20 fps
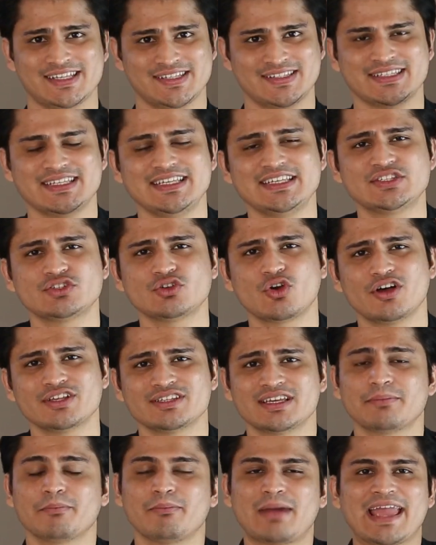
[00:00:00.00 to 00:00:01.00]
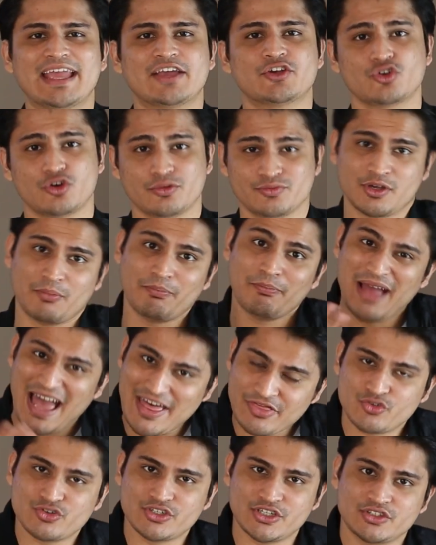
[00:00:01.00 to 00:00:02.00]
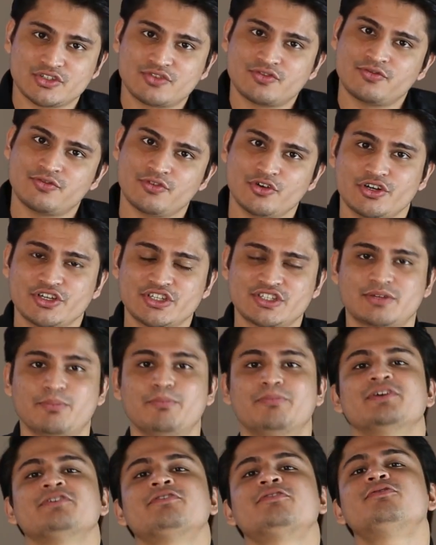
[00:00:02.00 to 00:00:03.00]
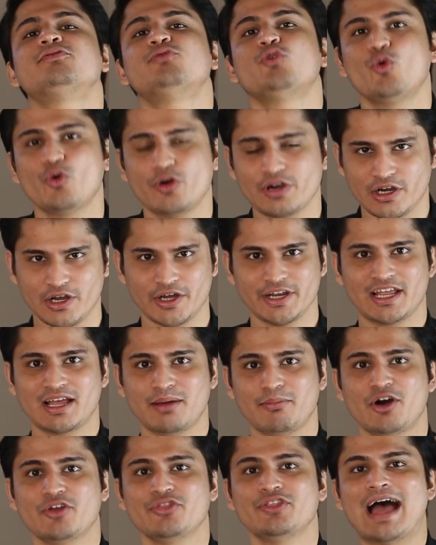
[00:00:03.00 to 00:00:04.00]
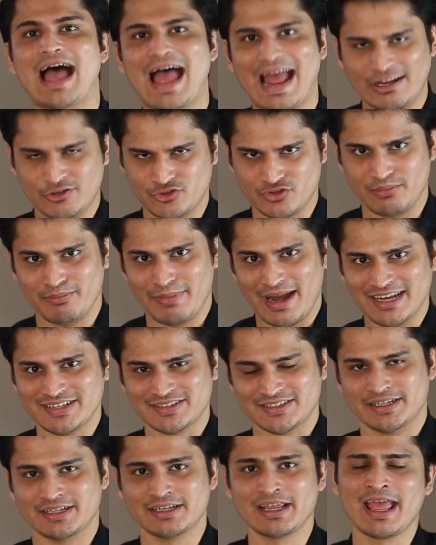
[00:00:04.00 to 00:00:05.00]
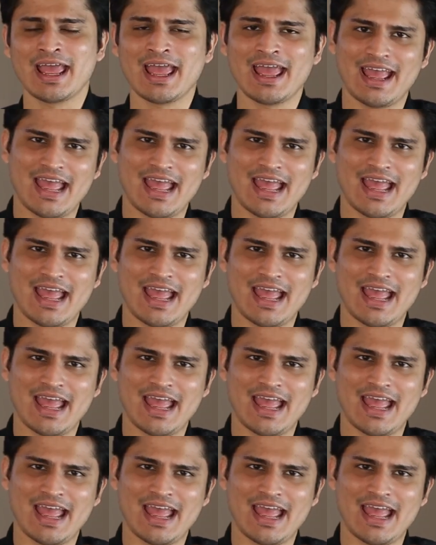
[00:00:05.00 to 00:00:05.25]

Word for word: disease causing microbes or pathogens first before learning about the actual medicine,